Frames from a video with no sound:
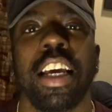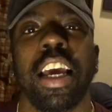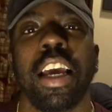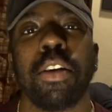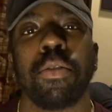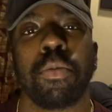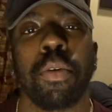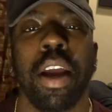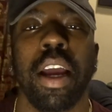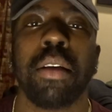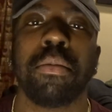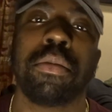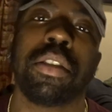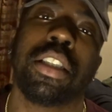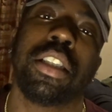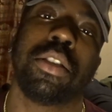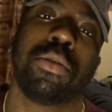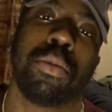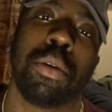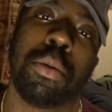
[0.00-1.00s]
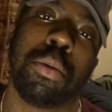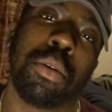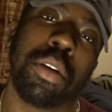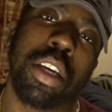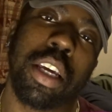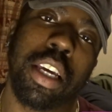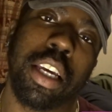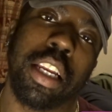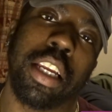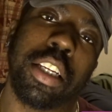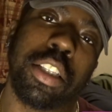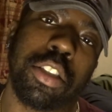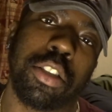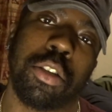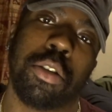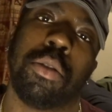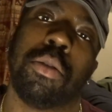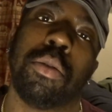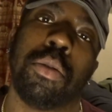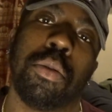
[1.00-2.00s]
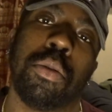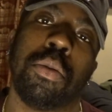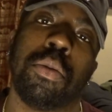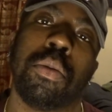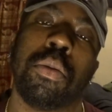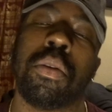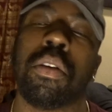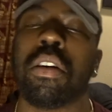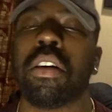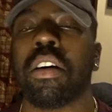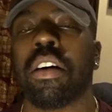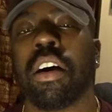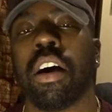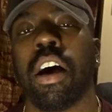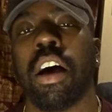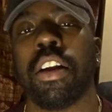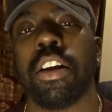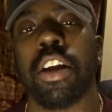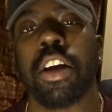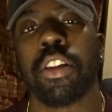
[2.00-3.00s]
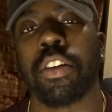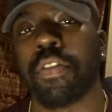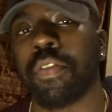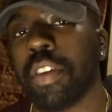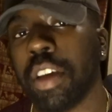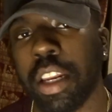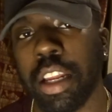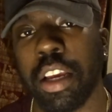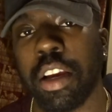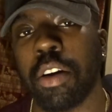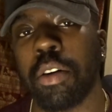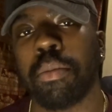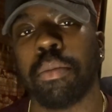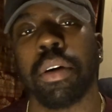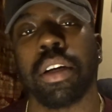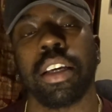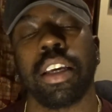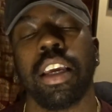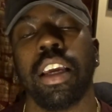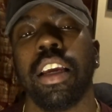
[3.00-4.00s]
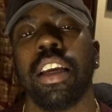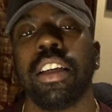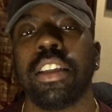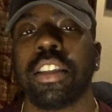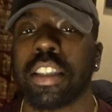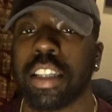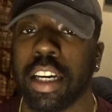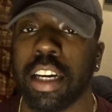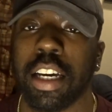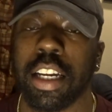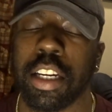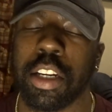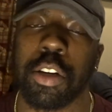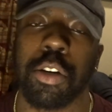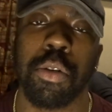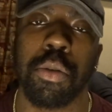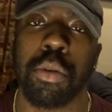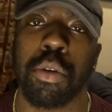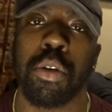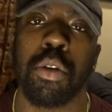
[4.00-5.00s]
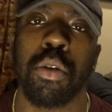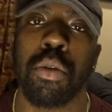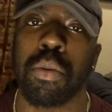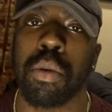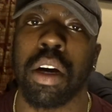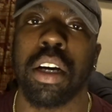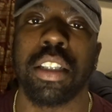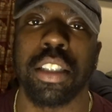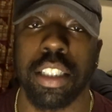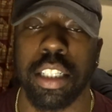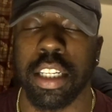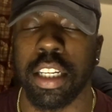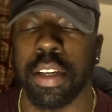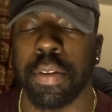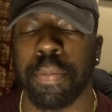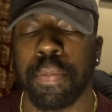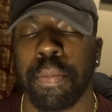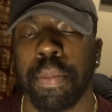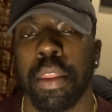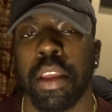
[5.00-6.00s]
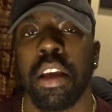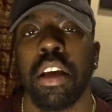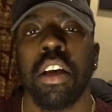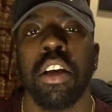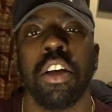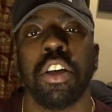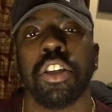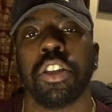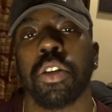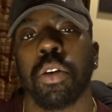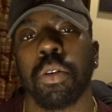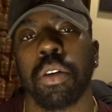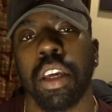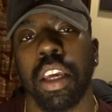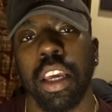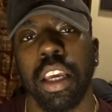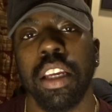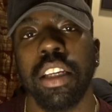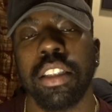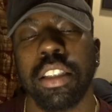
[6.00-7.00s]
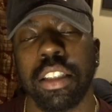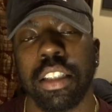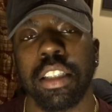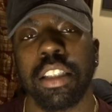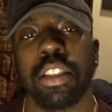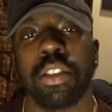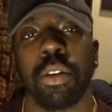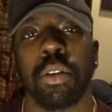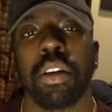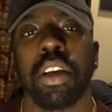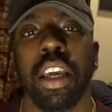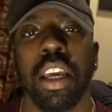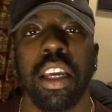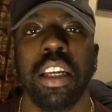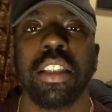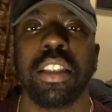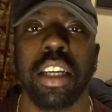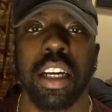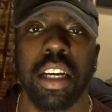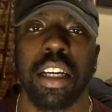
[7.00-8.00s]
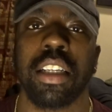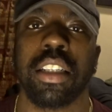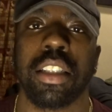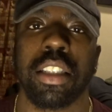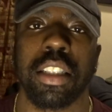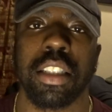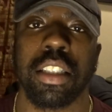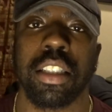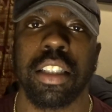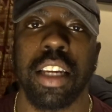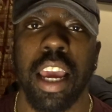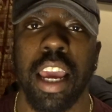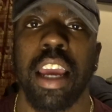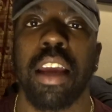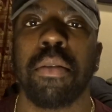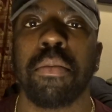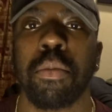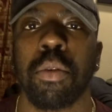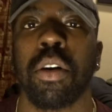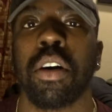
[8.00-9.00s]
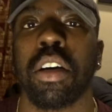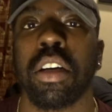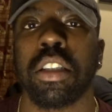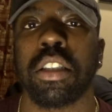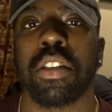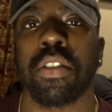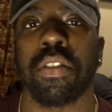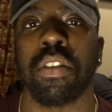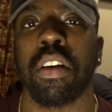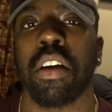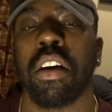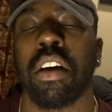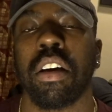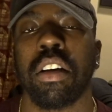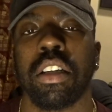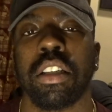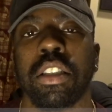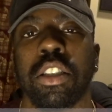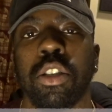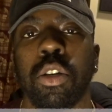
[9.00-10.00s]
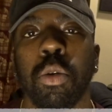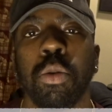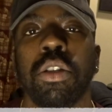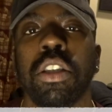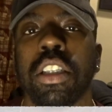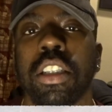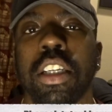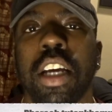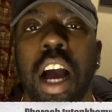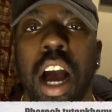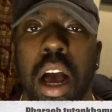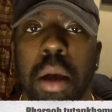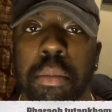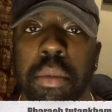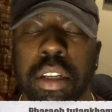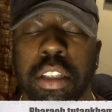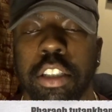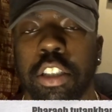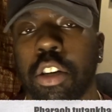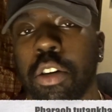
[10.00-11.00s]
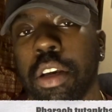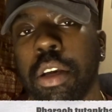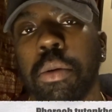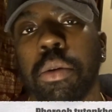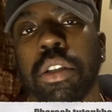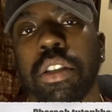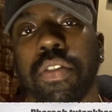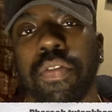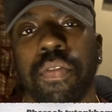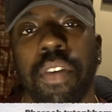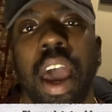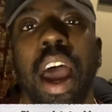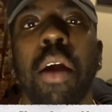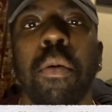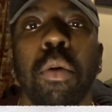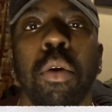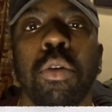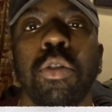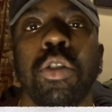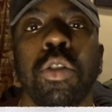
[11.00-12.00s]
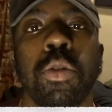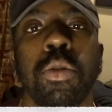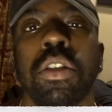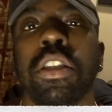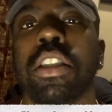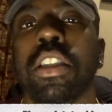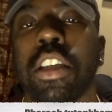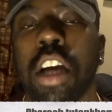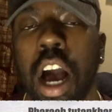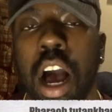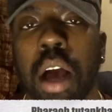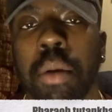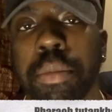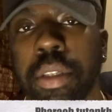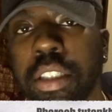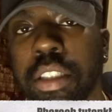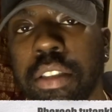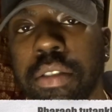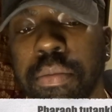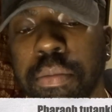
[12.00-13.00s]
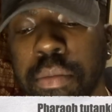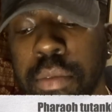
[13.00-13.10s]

And Ramses we will get into another video, but King Tut, who who was he? So King so King Tut's name was Tutankhamun. So he was Pharaoh Tutankhamun.